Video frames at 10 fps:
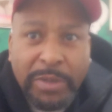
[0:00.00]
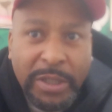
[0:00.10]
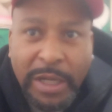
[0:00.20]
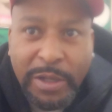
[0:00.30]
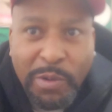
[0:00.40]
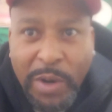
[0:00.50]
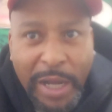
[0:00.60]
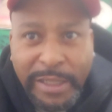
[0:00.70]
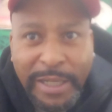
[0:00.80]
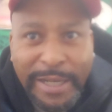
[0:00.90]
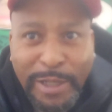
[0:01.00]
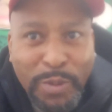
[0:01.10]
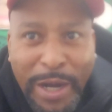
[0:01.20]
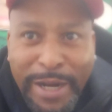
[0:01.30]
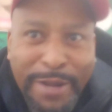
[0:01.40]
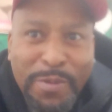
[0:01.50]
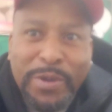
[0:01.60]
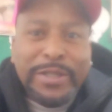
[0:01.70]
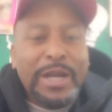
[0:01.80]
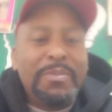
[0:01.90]
I'm just telling you the way I took it. That's why I didn't even
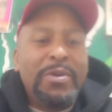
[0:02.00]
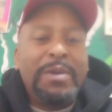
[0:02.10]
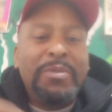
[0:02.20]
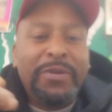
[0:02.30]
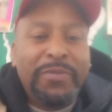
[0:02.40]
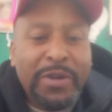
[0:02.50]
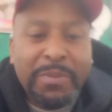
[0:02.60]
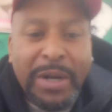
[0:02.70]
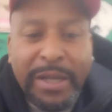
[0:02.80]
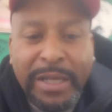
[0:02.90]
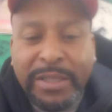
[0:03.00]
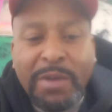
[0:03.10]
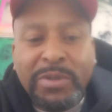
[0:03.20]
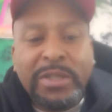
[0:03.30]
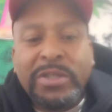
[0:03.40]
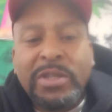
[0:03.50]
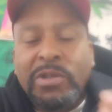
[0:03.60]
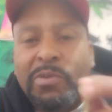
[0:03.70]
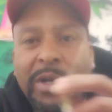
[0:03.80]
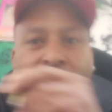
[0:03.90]
want to tap on that motherfucker. But I guess they was
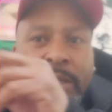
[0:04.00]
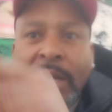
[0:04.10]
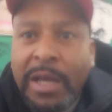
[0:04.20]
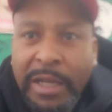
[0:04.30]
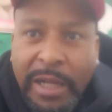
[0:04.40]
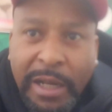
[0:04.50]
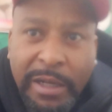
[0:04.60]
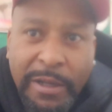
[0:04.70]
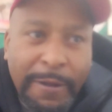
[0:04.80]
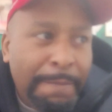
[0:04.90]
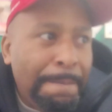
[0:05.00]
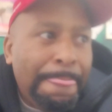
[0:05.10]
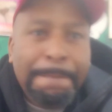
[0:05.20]
insinuating that, uh,